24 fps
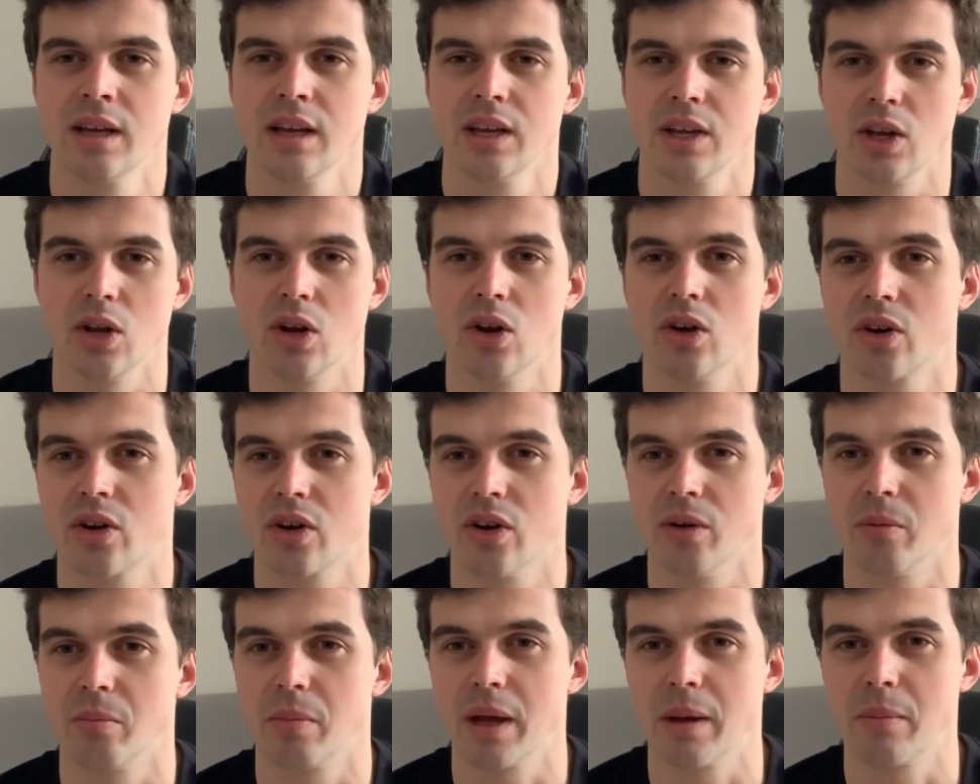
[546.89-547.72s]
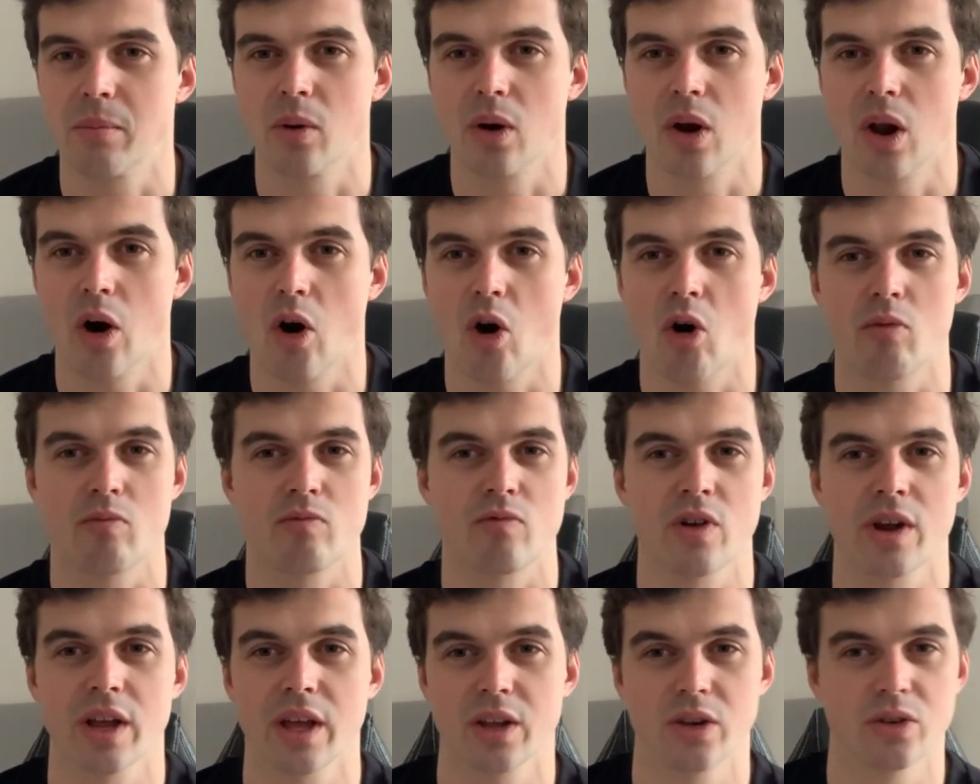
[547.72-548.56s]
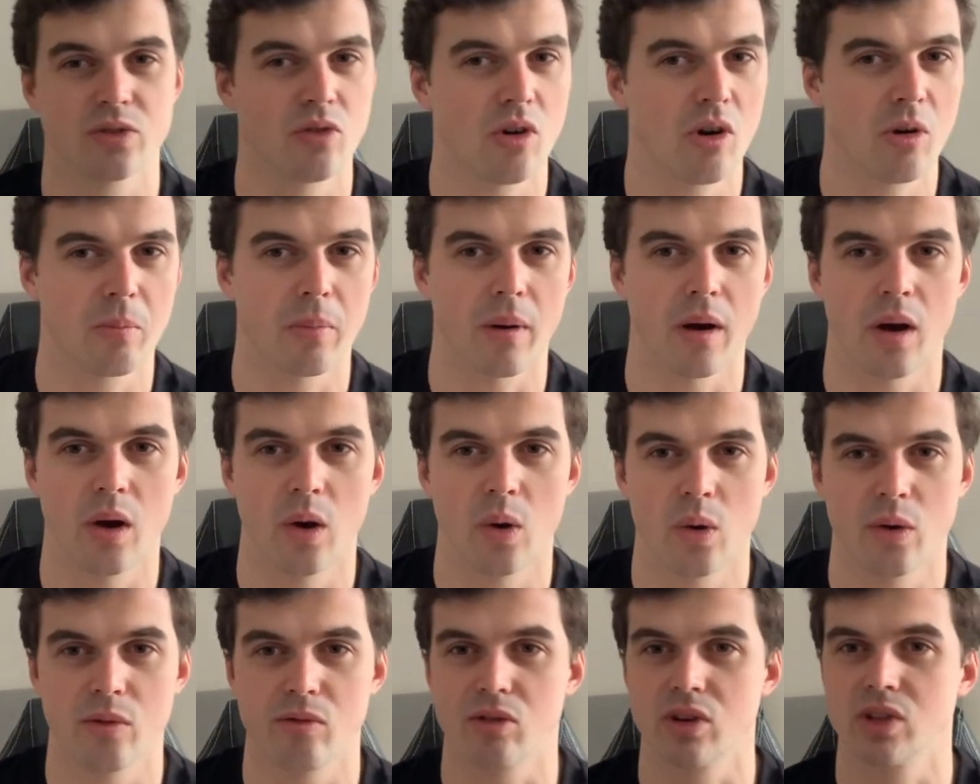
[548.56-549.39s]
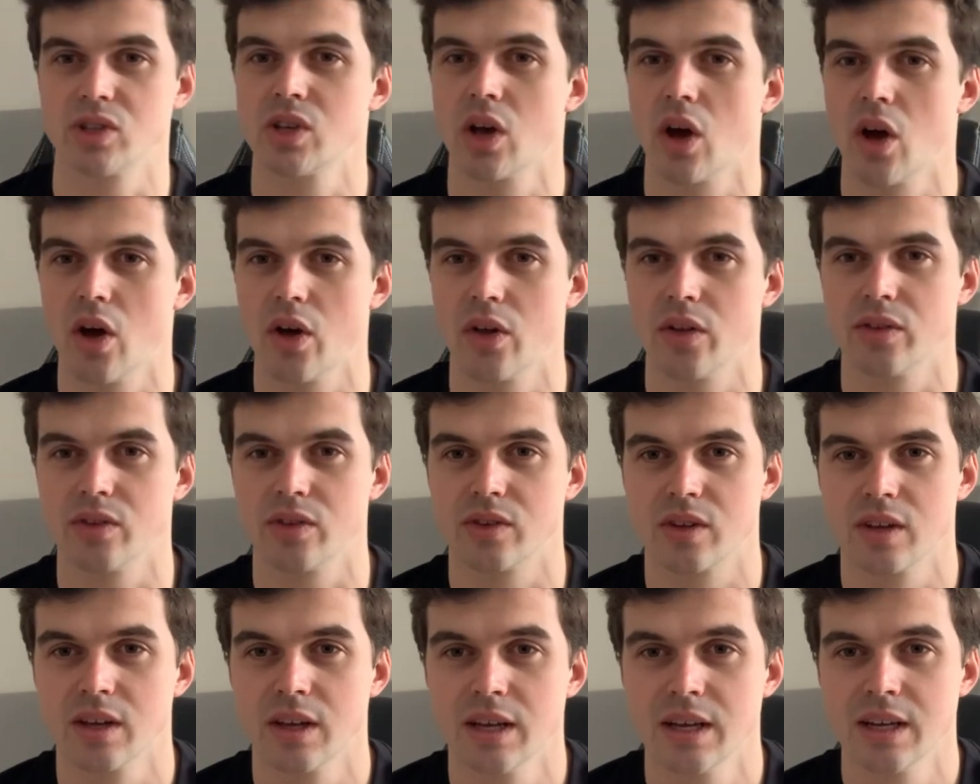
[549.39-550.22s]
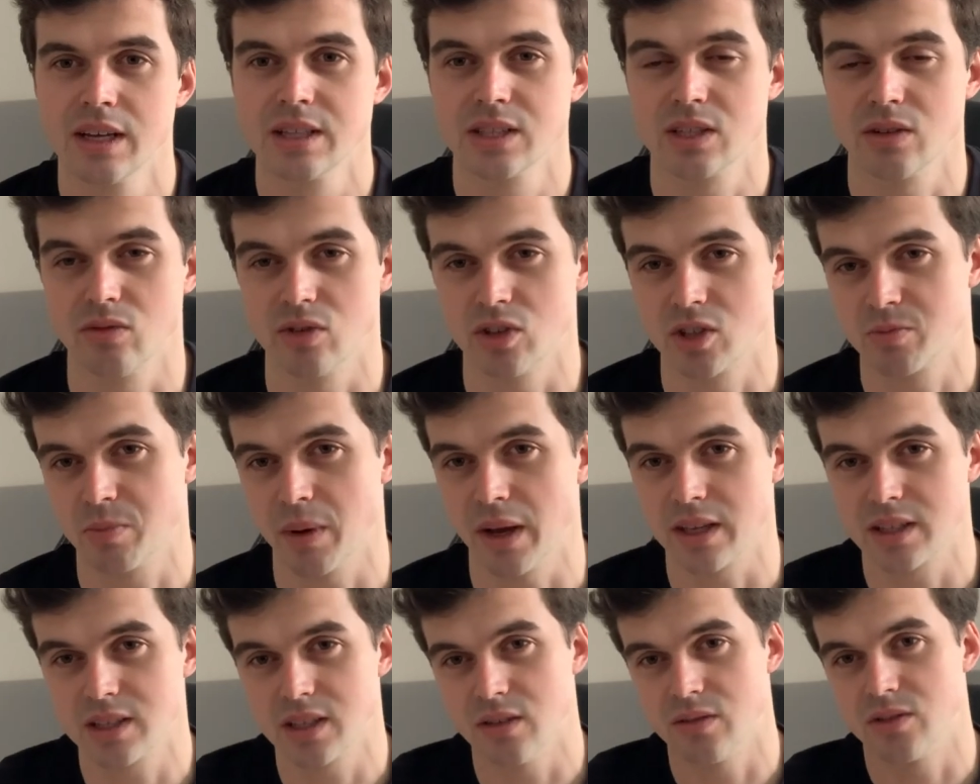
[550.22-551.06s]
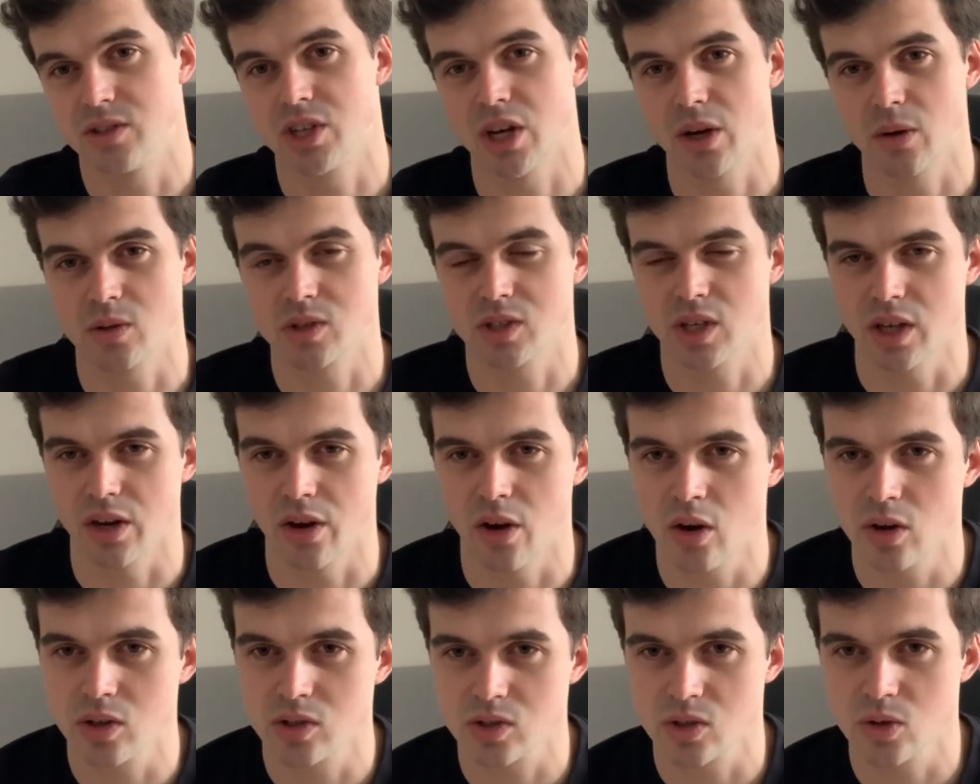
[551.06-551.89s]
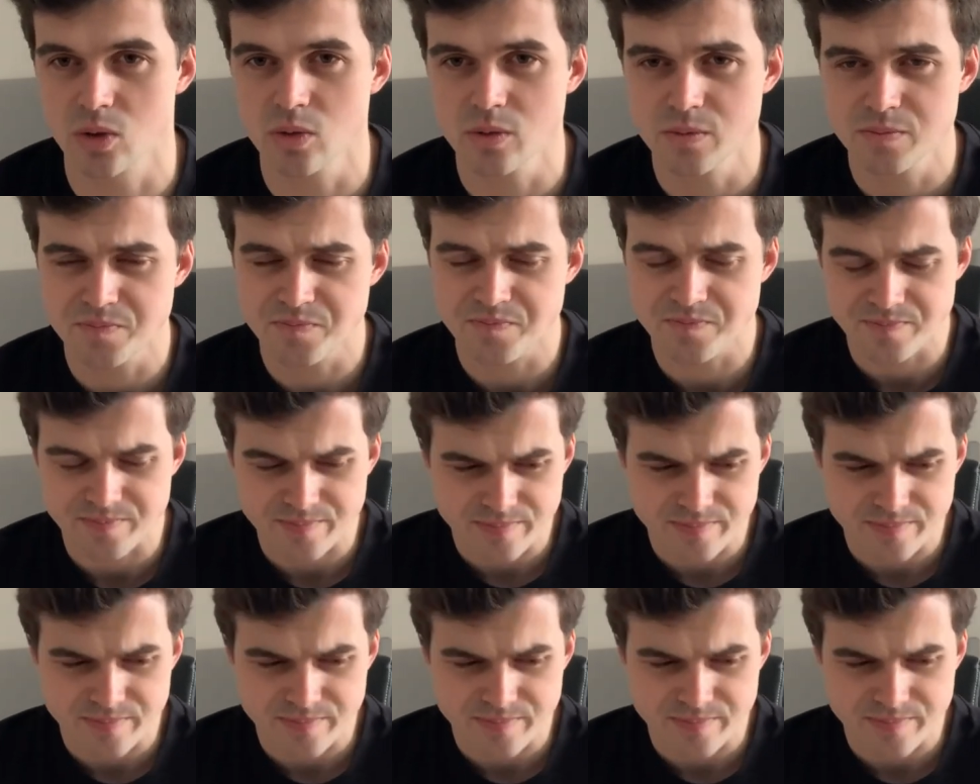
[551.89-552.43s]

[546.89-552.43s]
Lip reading: You look at people like Omri and Drogba who have returned to respective Chelsea and Arsenal.